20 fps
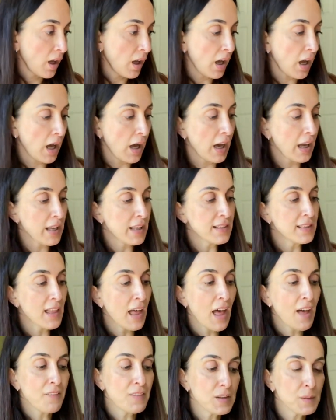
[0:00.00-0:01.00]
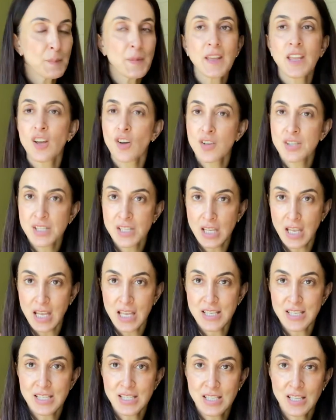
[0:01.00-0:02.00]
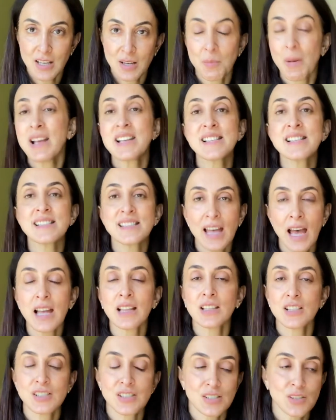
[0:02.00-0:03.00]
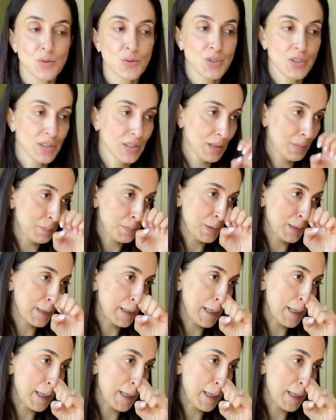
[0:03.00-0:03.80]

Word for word: I love it because it's uh, my style is usually pretty